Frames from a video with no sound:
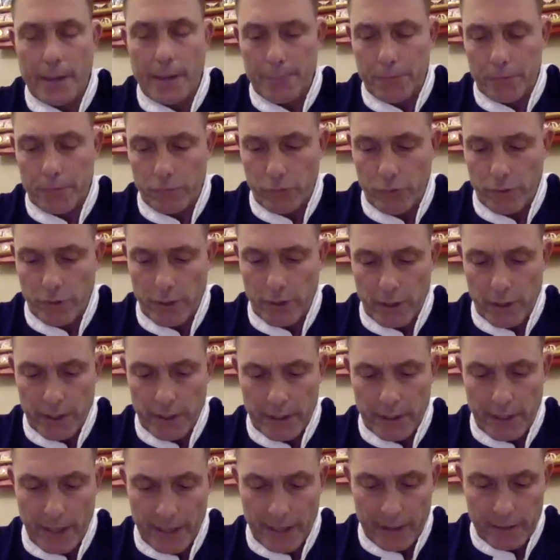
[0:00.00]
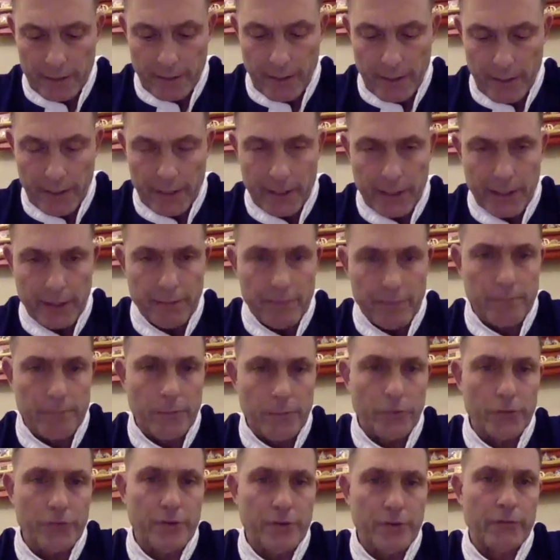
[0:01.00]
opportunity that I get
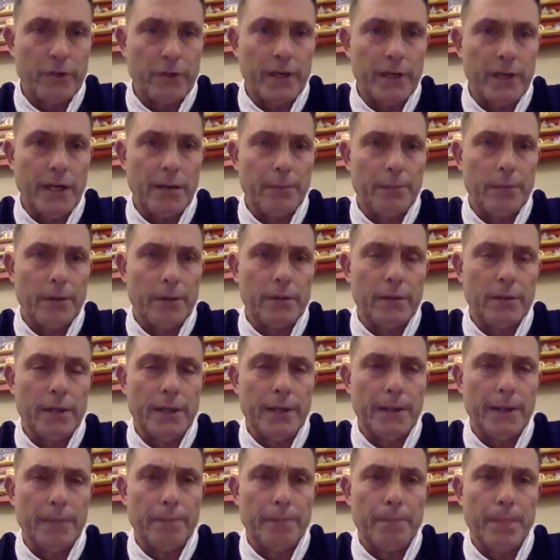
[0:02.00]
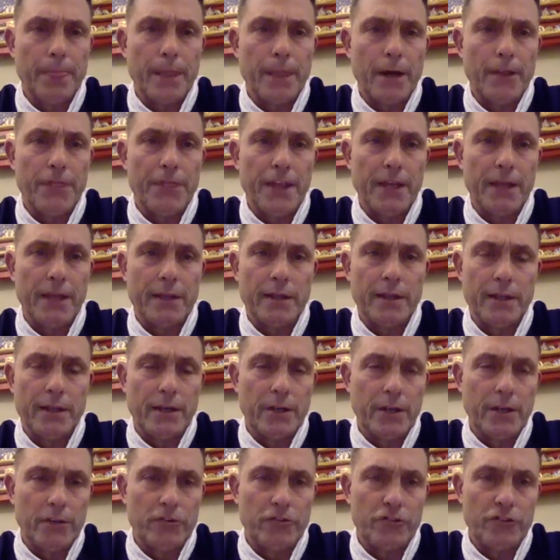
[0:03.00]
most every day. But I think in a
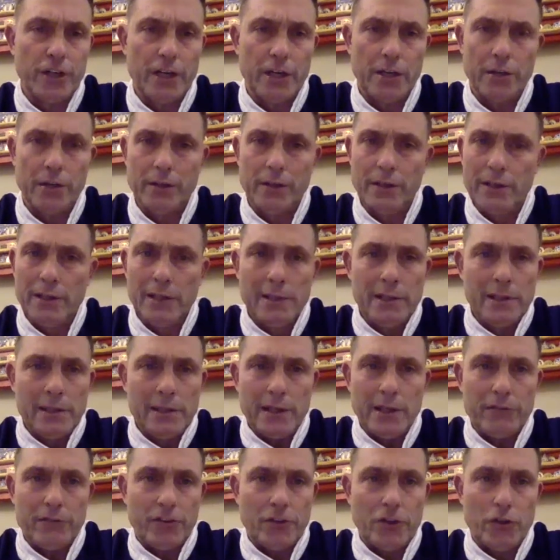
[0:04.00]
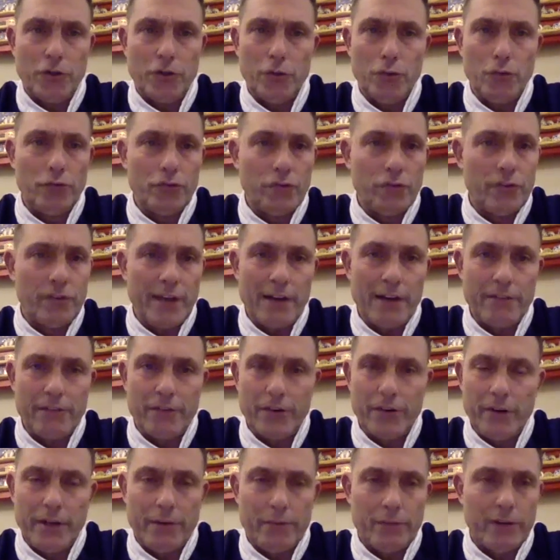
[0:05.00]
nutshell, it's a huge
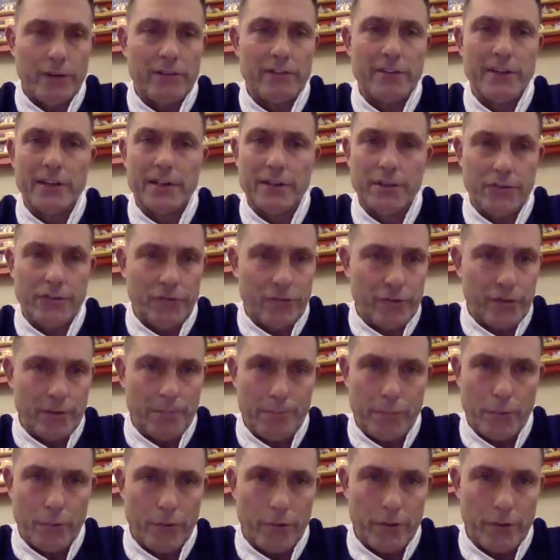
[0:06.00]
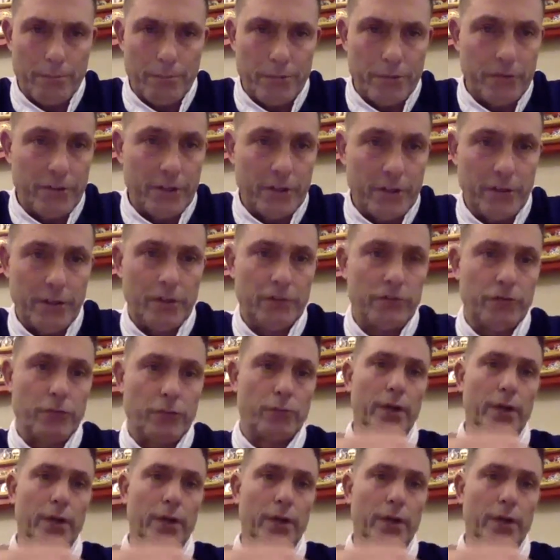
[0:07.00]
endeavor and ridiculously important, particularly as you're